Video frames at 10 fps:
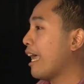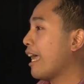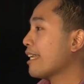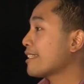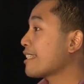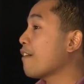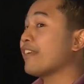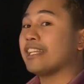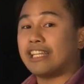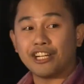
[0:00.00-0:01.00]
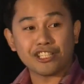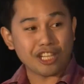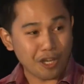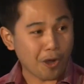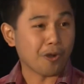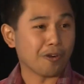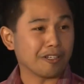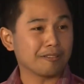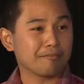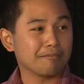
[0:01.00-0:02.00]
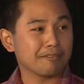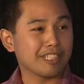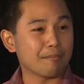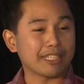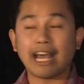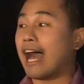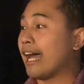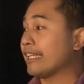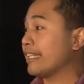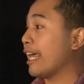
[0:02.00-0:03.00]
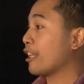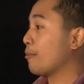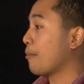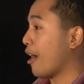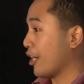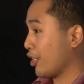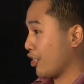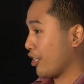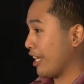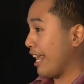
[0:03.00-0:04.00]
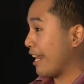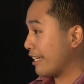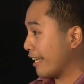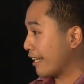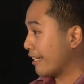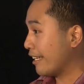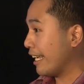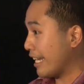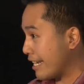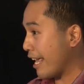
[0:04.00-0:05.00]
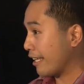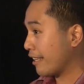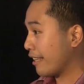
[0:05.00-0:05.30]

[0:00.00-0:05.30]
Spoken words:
70 years ago, the Bataan Death March ended in death.